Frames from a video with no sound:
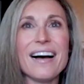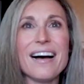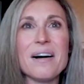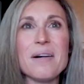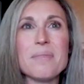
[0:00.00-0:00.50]

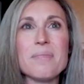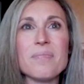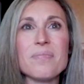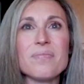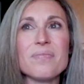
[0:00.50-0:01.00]

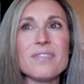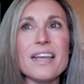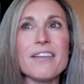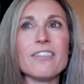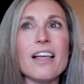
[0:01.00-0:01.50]

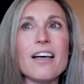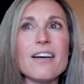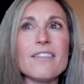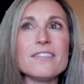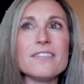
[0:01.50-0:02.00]
have
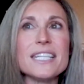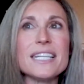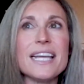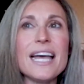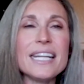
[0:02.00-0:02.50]
loved
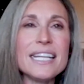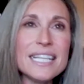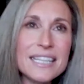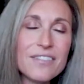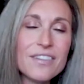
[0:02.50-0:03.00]

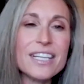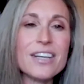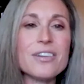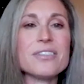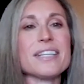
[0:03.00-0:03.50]
editing the
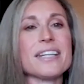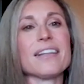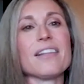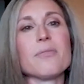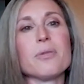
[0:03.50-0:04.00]
videos and
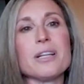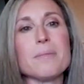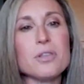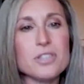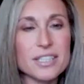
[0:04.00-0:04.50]
I love
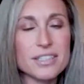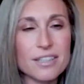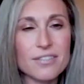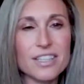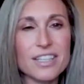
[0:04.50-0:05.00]
putting music
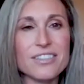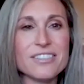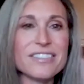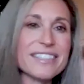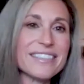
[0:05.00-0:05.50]
to the
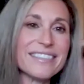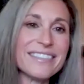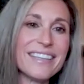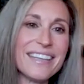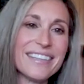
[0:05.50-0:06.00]
videos
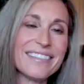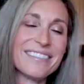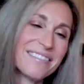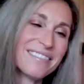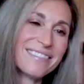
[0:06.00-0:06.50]
and
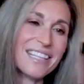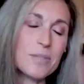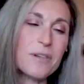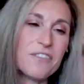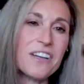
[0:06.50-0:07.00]

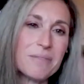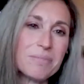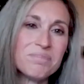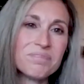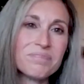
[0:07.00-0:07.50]
it's been
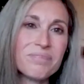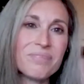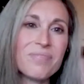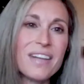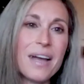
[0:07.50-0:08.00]
fun.
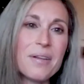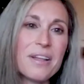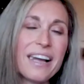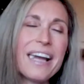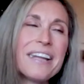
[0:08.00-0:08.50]

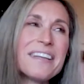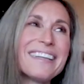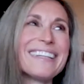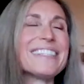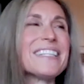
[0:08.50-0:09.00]

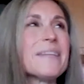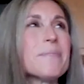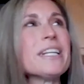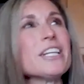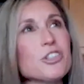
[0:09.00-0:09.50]
It's
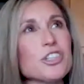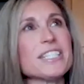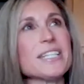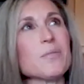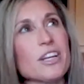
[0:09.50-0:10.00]
been
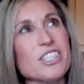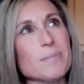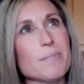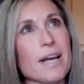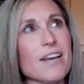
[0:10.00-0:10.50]
interesting
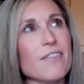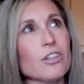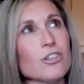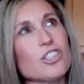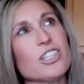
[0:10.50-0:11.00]
watching my
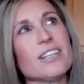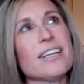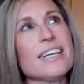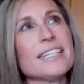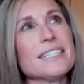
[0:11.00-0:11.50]
evolution.